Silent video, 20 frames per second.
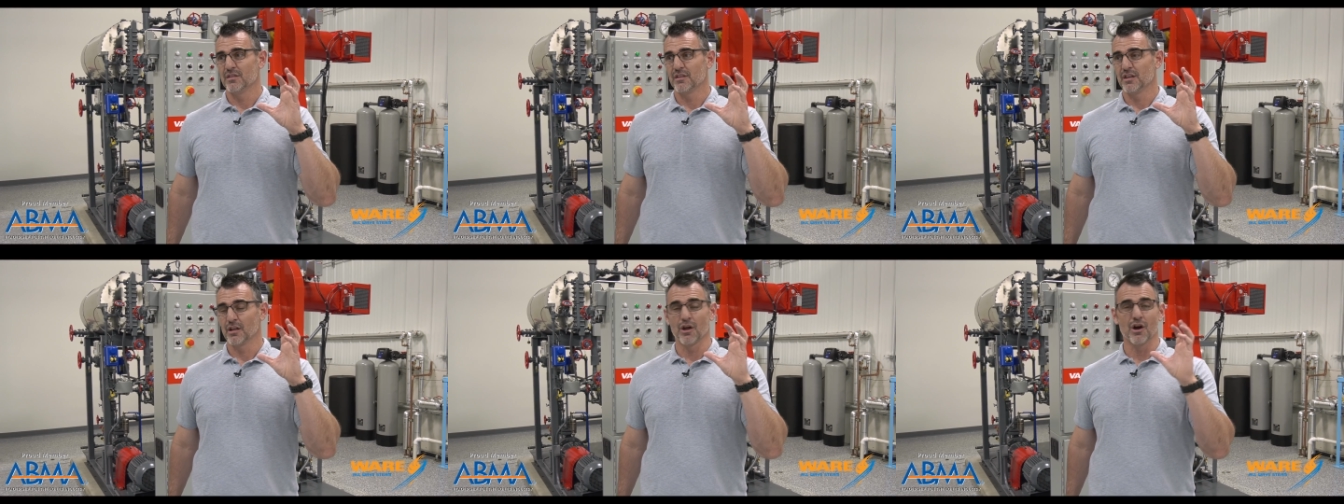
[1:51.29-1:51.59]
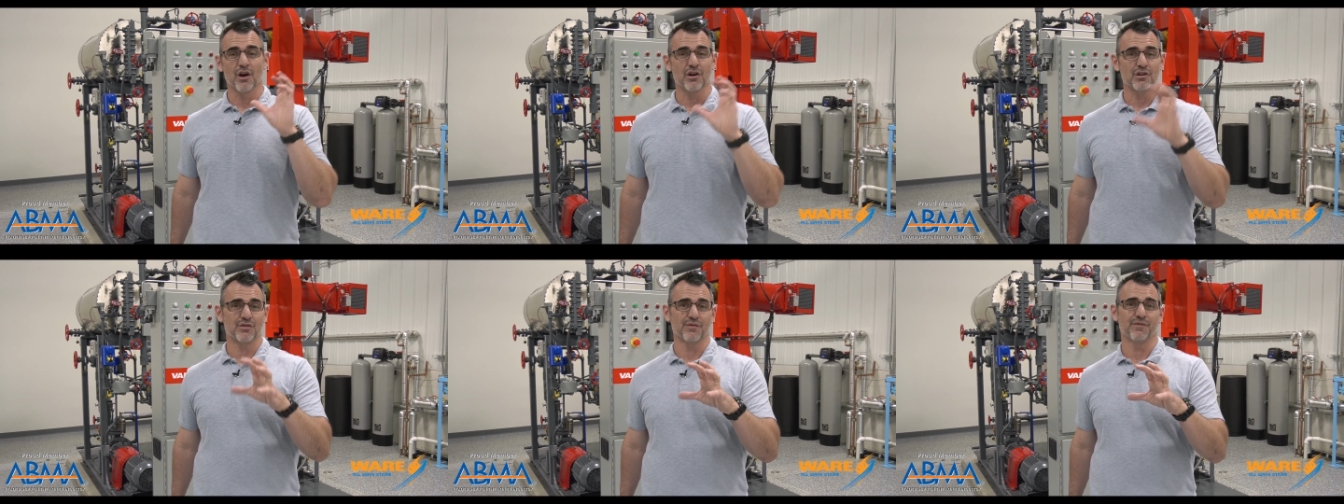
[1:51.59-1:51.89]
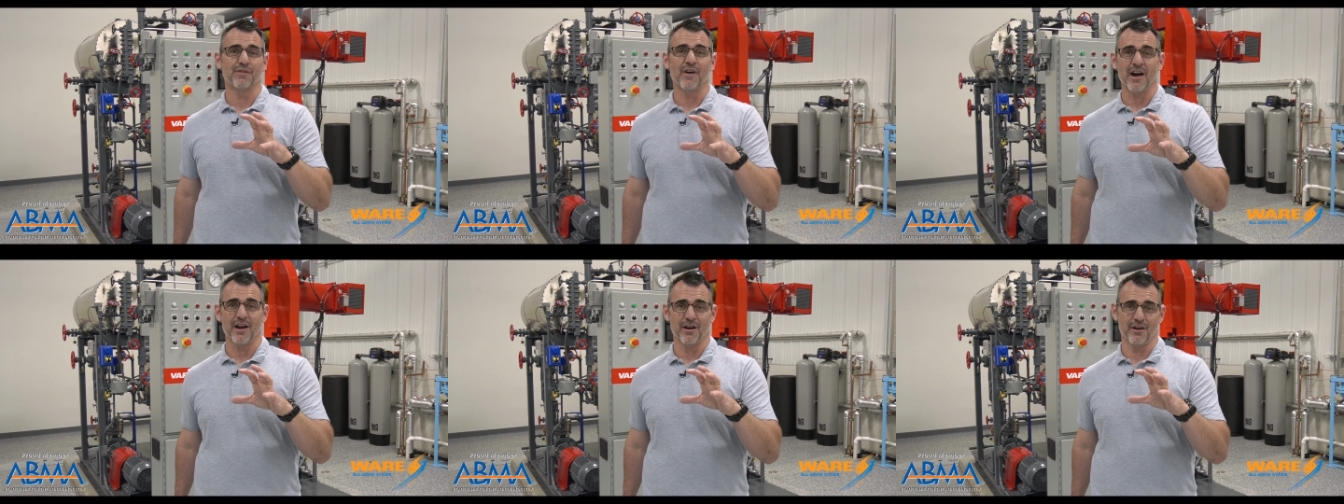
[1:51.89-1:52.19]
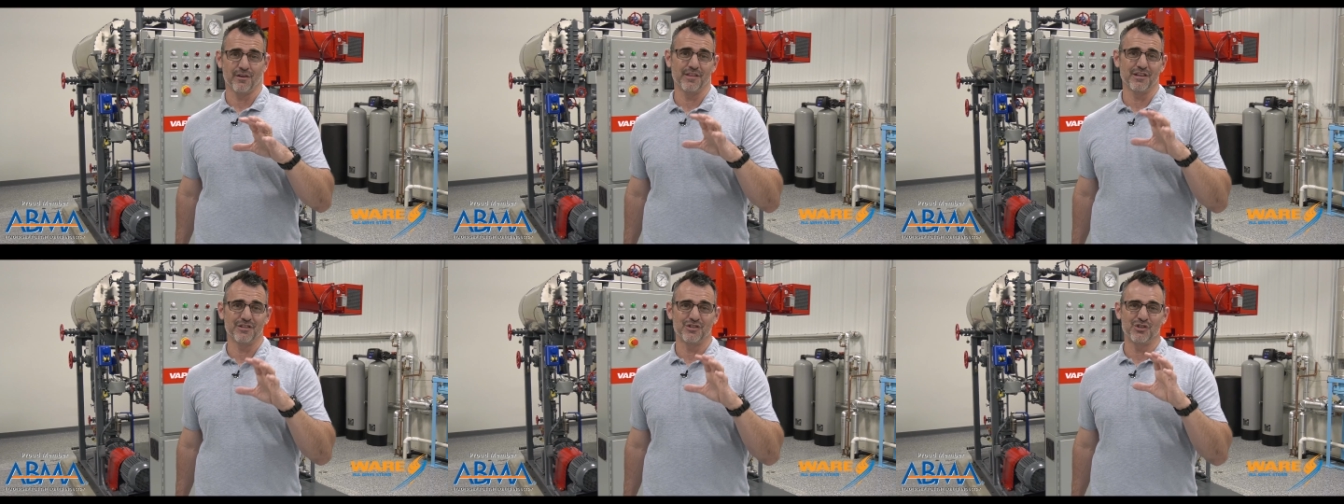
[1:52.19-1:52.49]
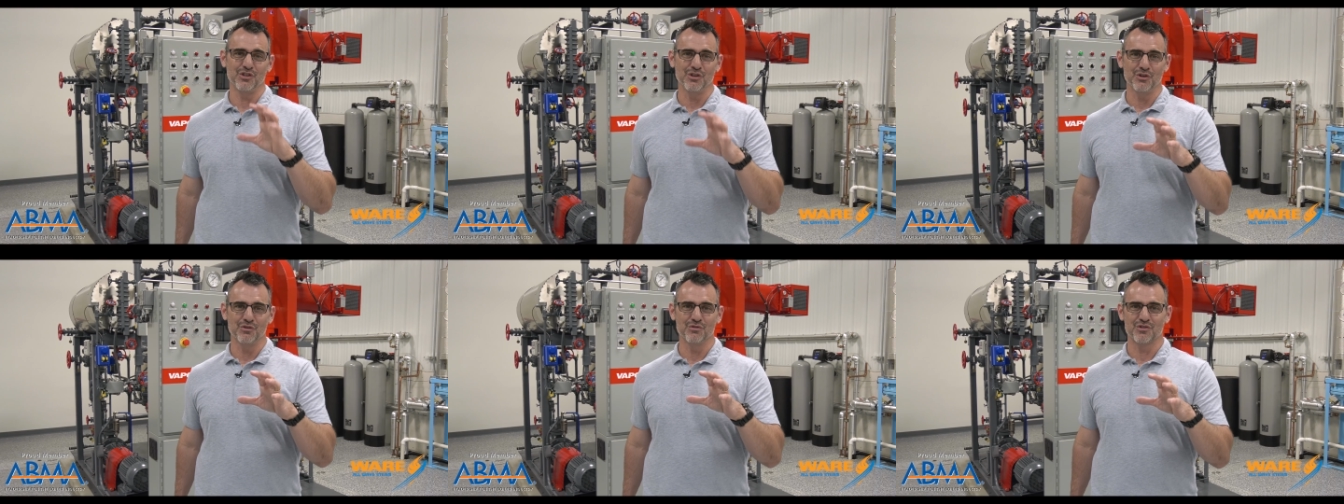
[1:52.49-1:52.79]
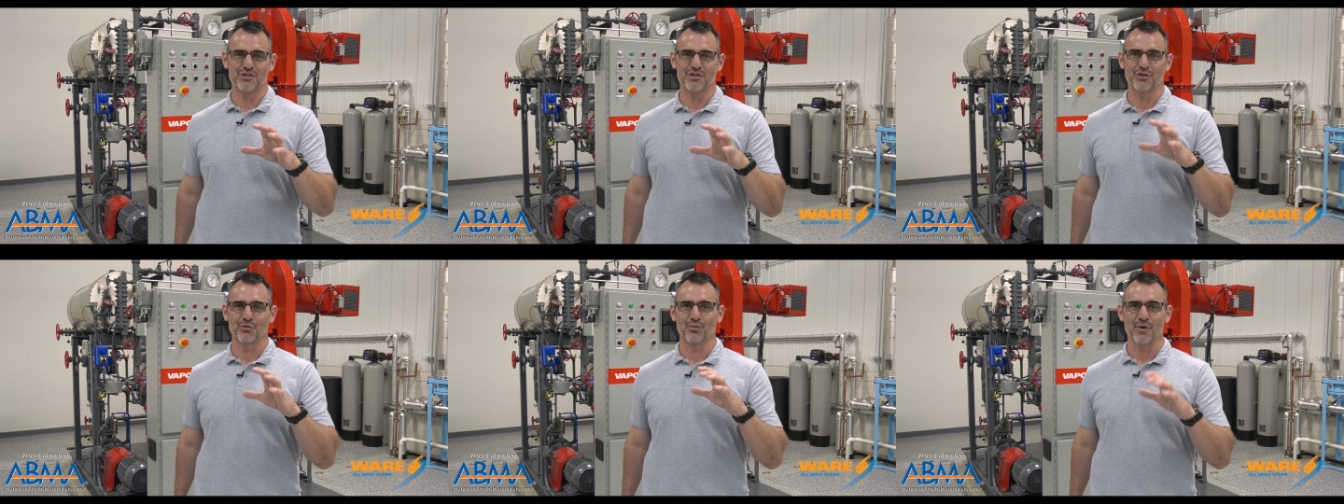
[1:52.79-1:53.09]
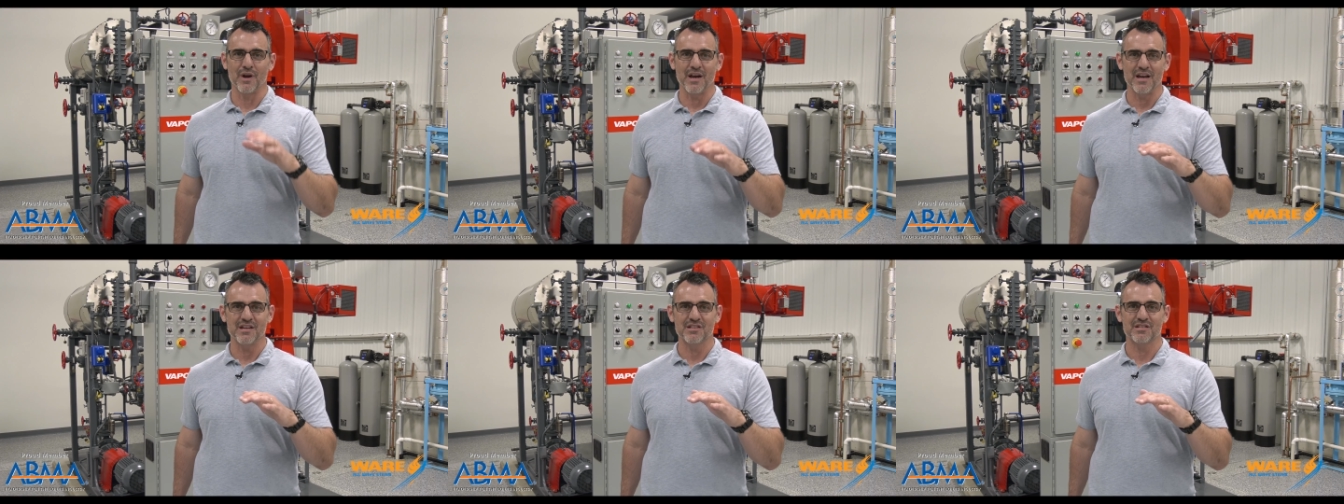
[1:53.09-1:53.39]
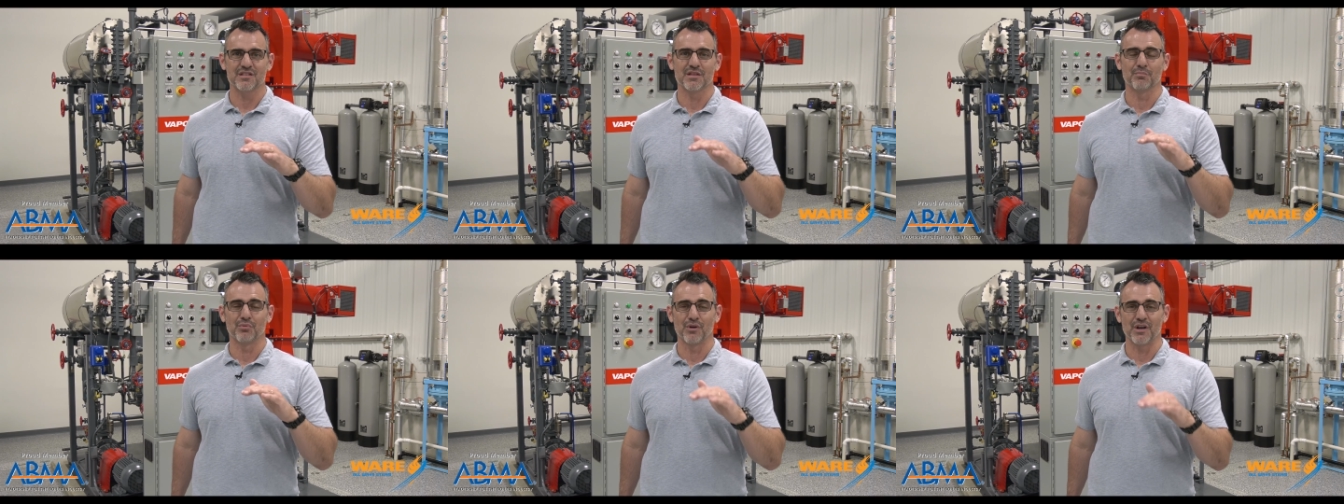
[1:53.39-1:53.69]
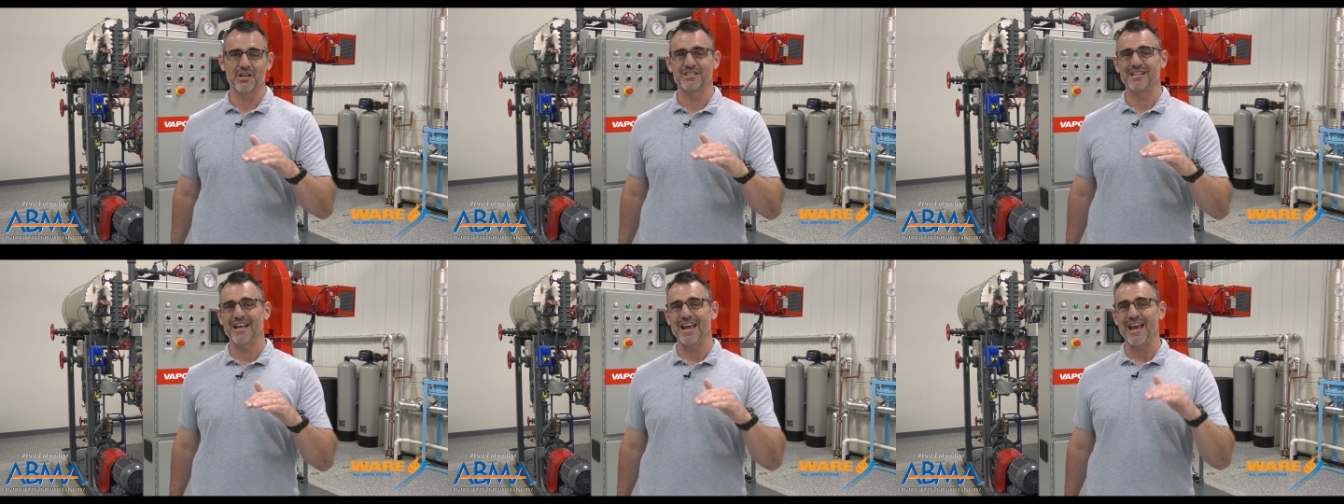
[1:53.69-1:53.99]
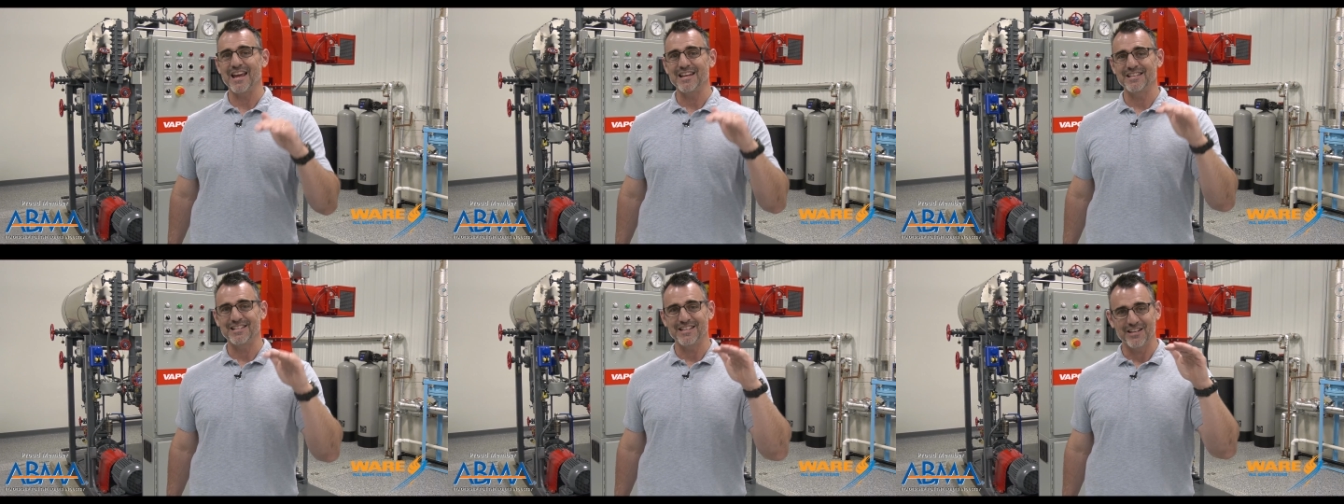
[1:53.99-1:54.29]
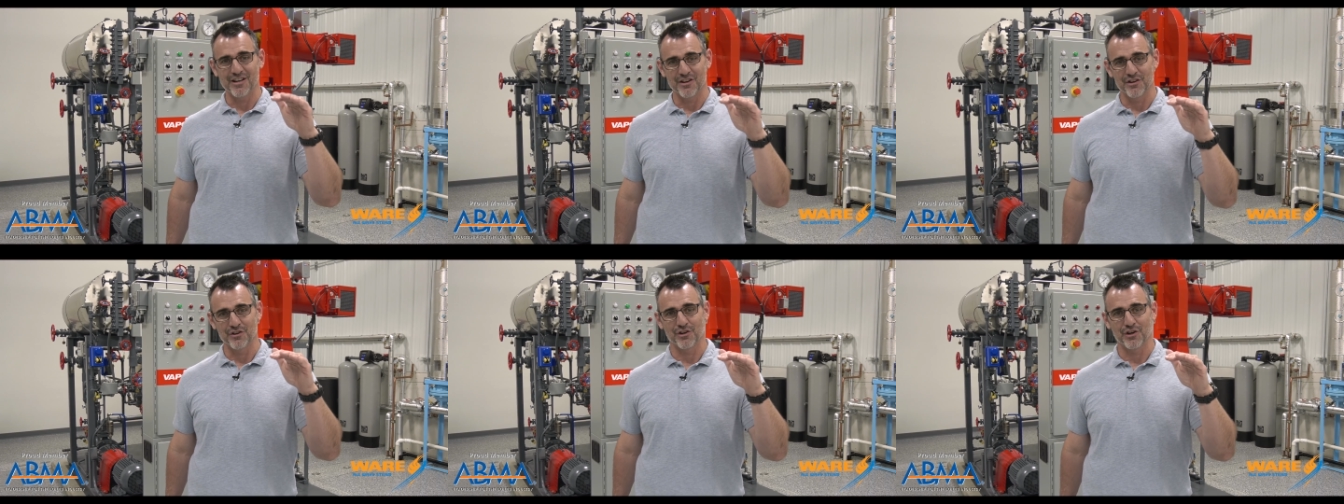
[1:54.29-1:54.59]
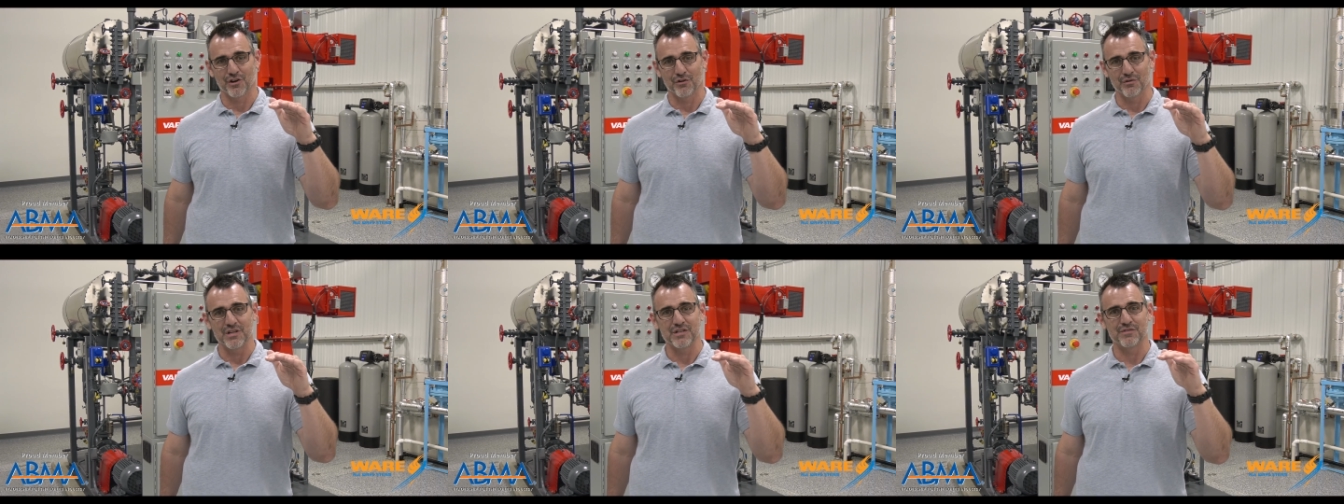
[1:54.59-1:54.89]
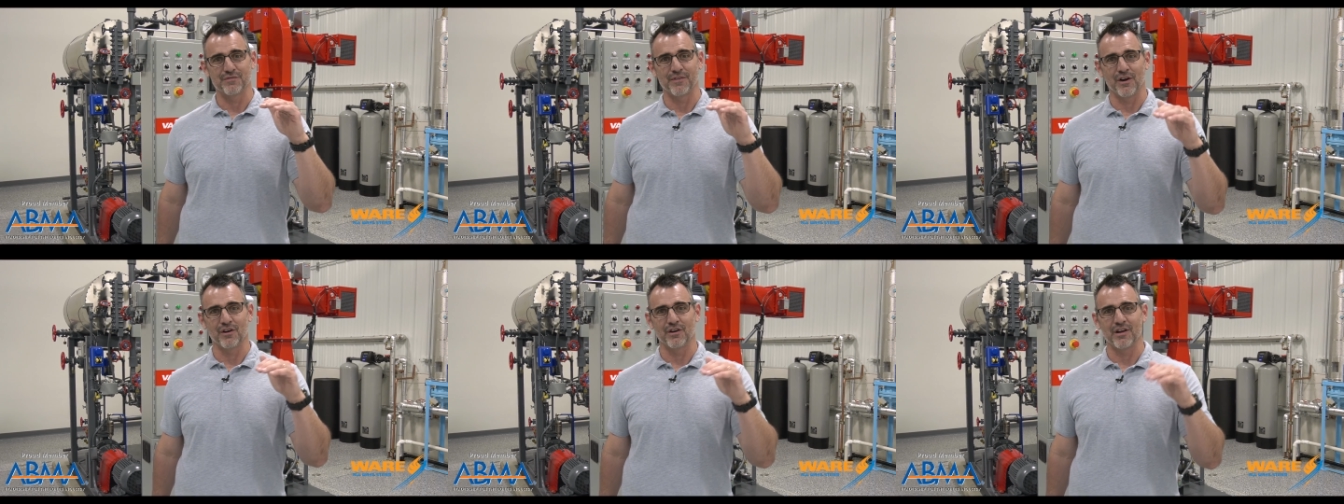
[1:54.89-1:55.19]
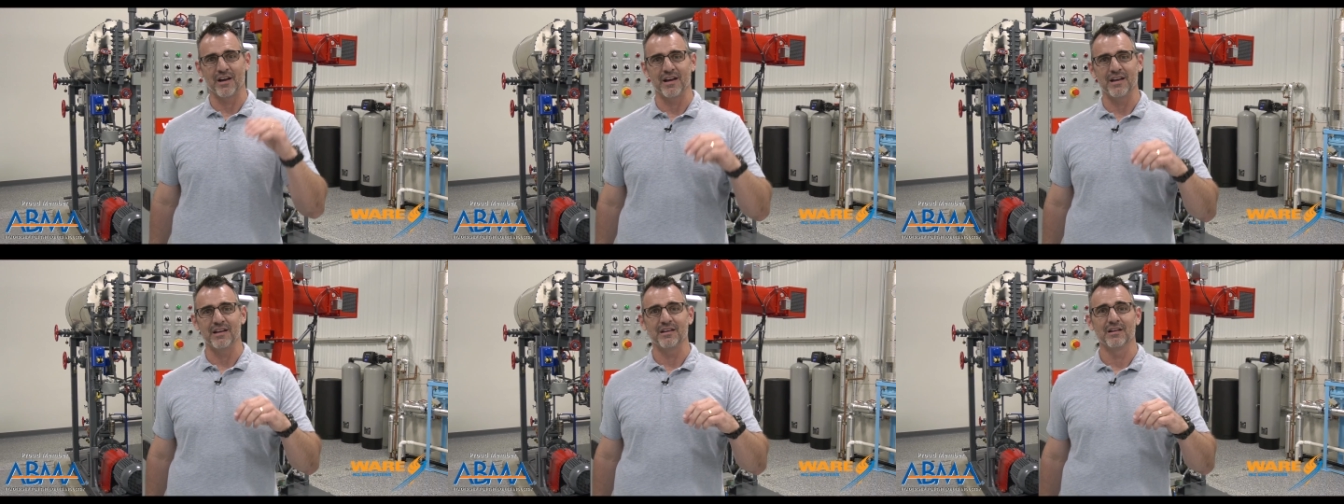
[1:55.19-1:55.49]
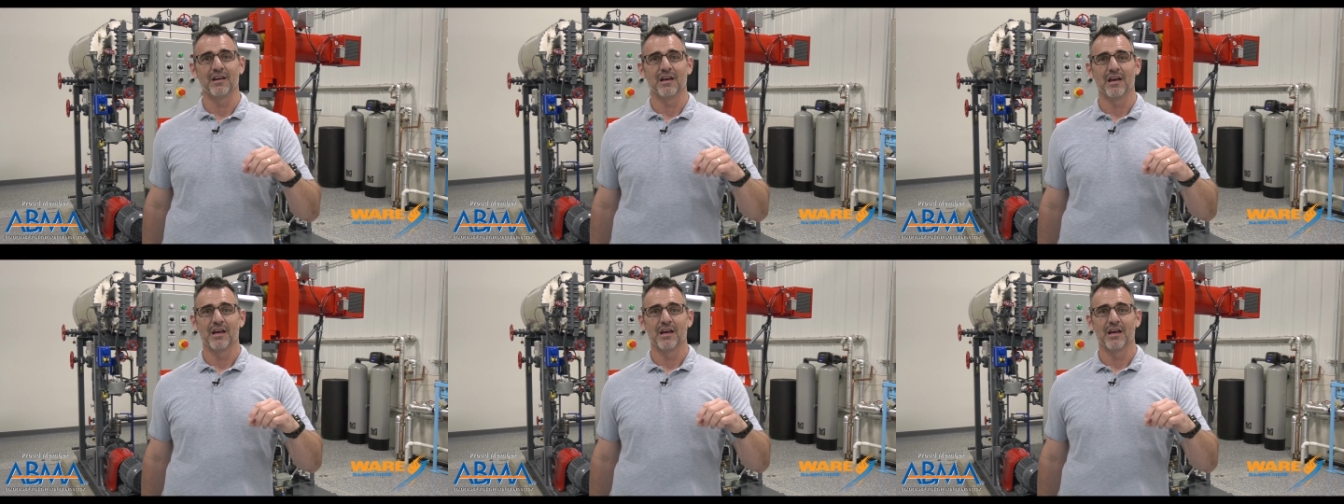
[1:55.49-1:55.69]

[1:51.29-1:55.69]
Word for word: the large fire that's used to raise the bricks to 1800 degrees Fahrenheit